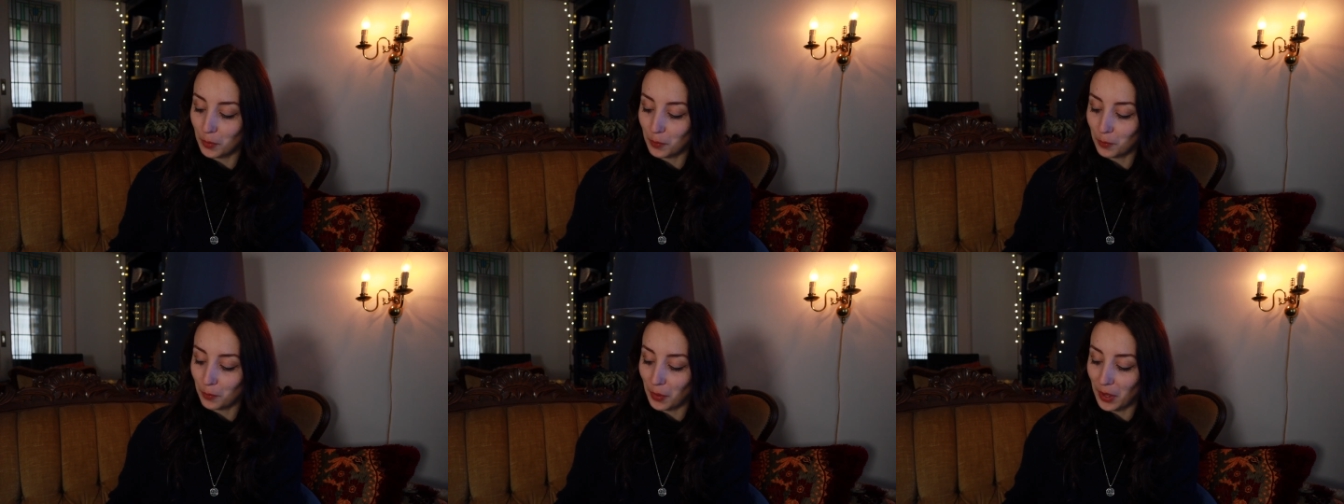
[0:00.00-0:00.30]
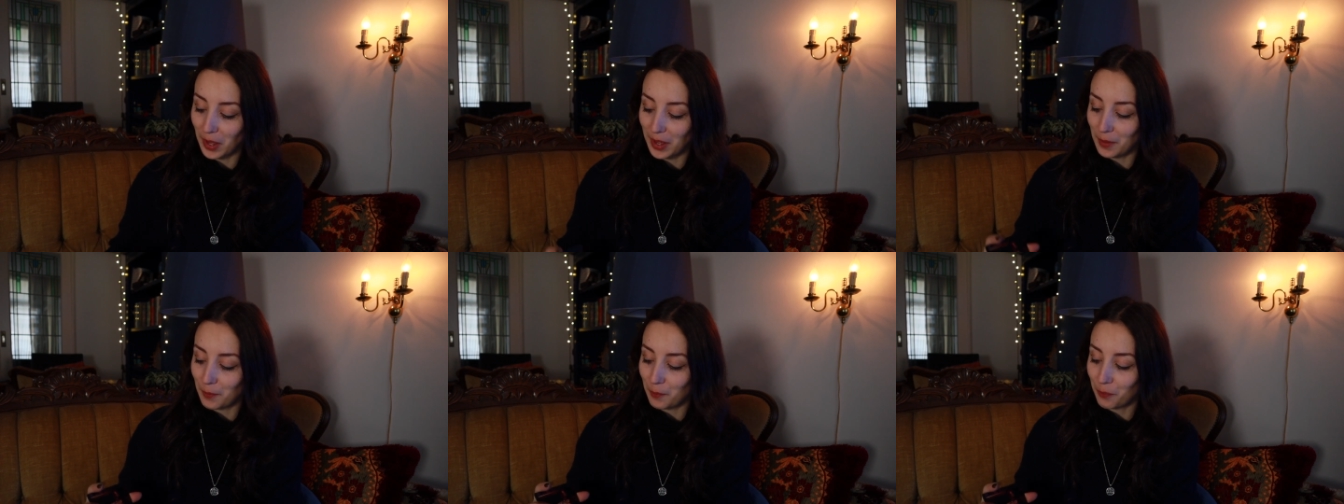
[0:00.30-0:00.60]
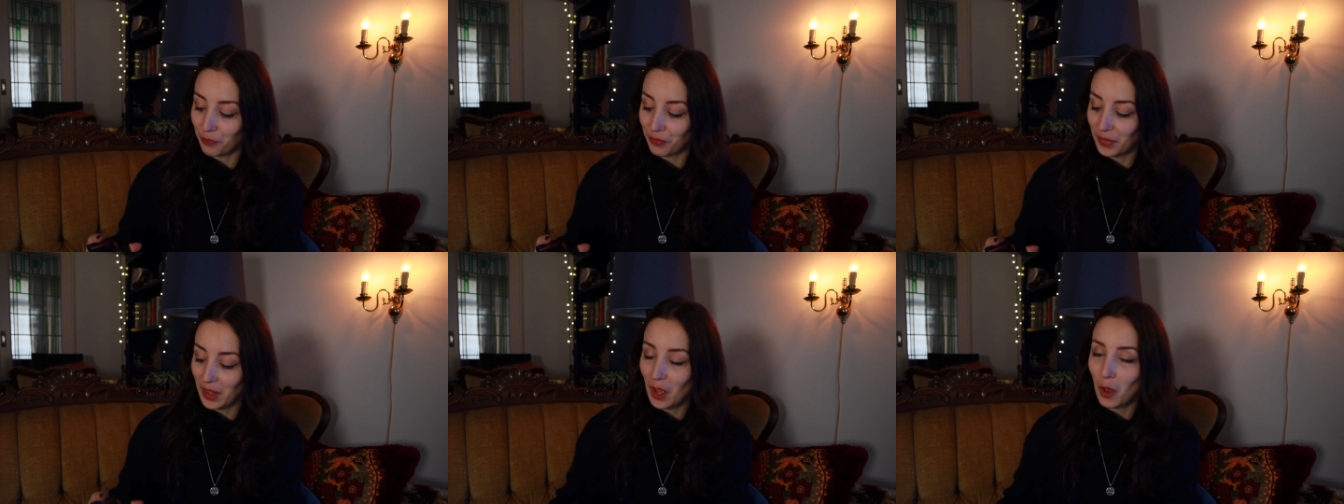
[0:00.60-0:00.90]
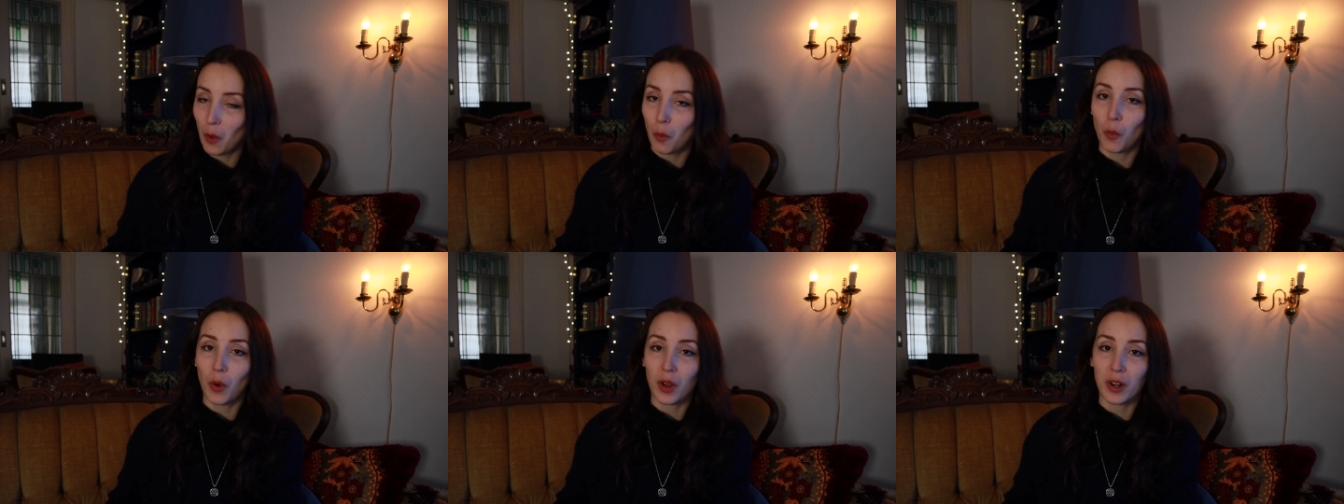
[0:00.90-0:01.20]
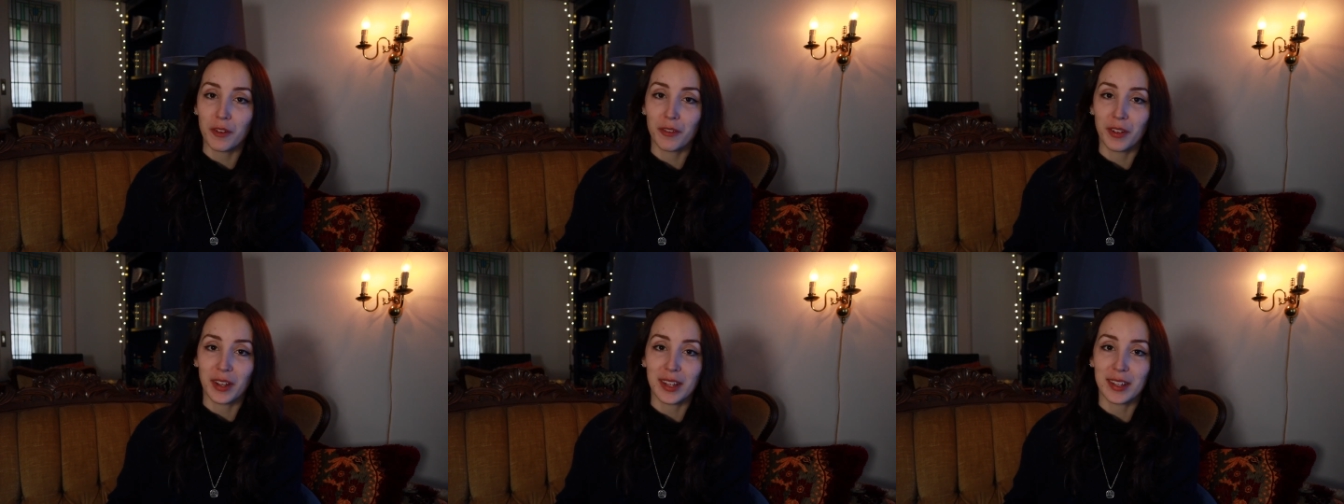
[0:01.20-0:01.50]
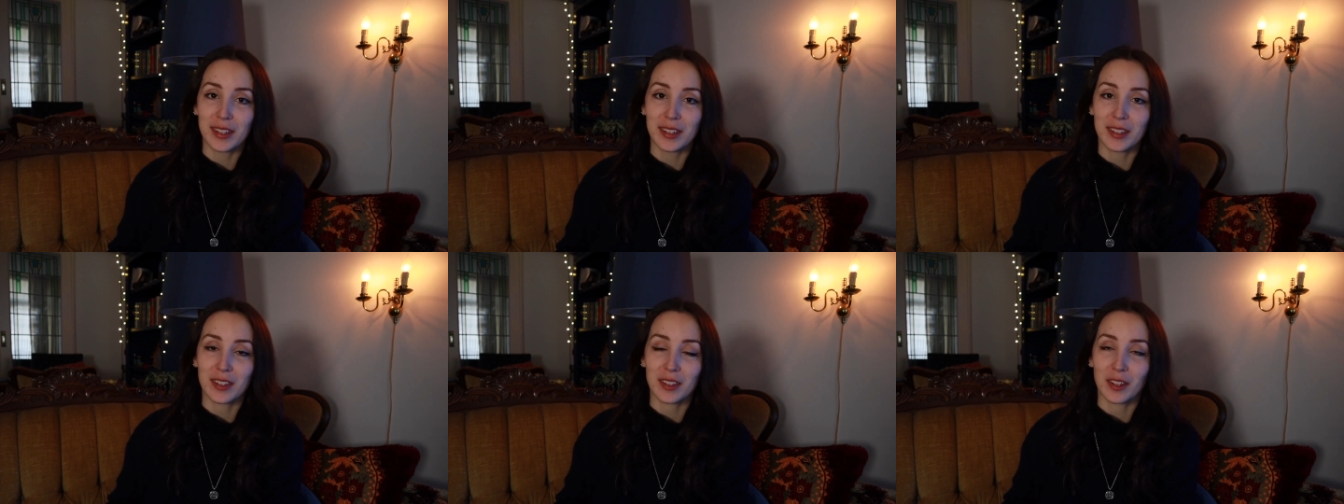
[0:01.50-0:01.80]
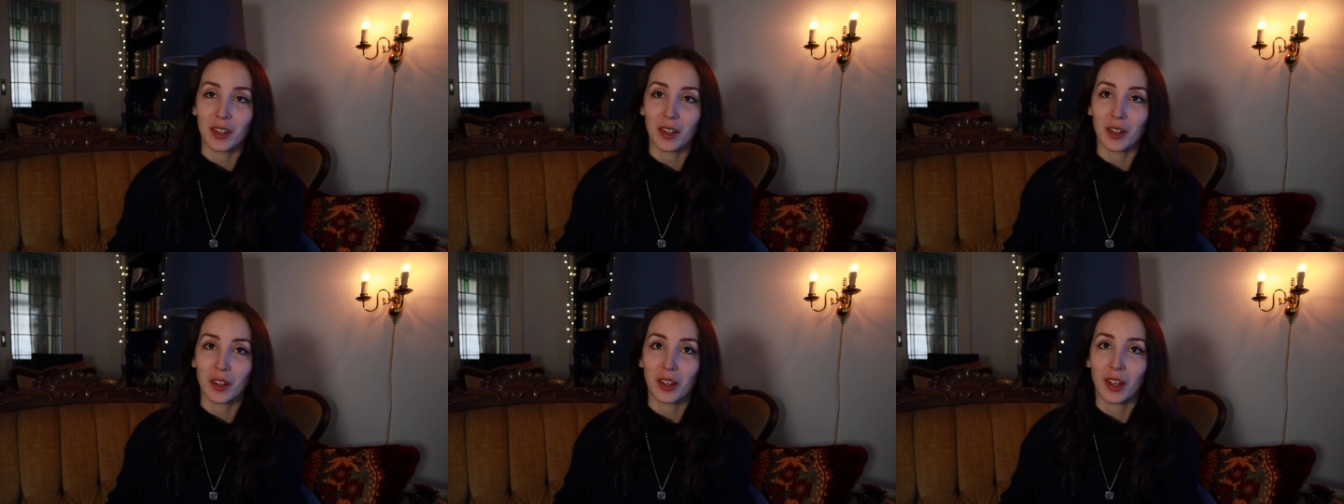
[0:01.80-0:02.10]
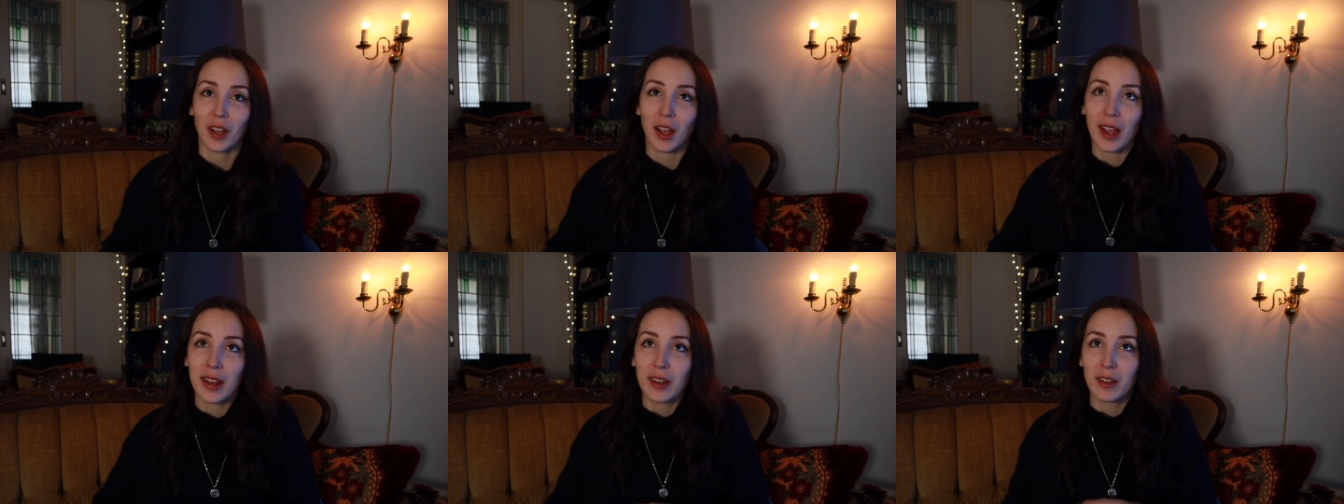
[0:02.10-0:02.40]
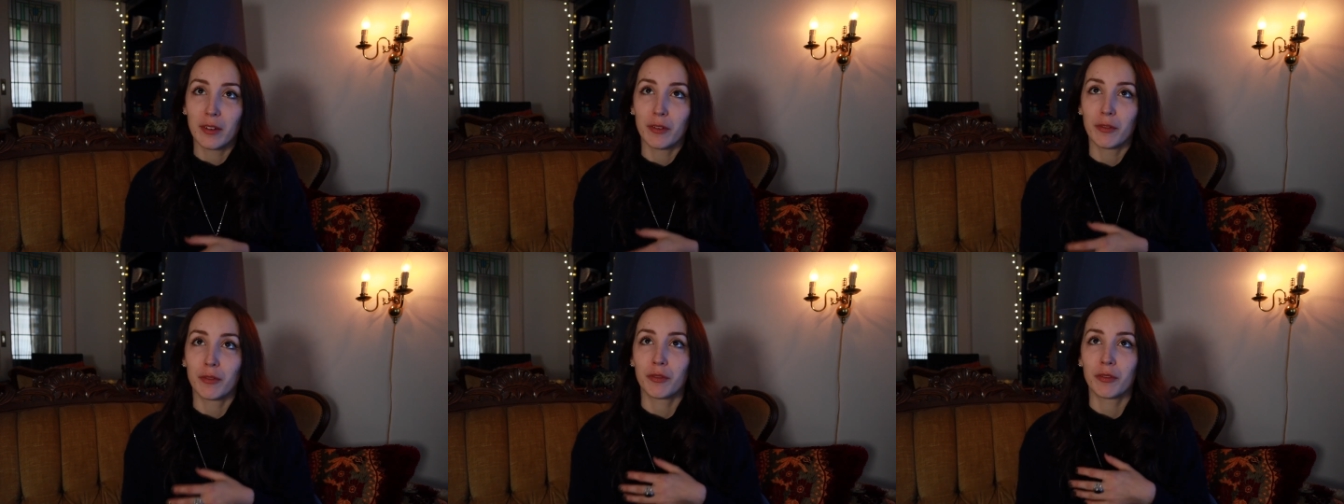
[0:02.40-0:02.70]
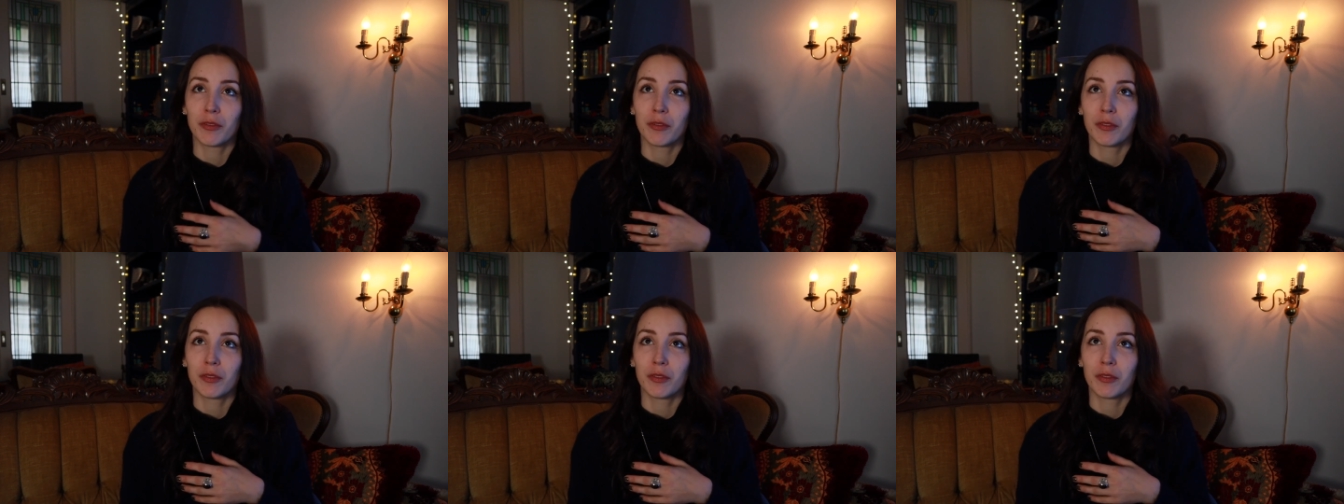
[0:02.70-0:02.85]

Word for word: But one of his kind of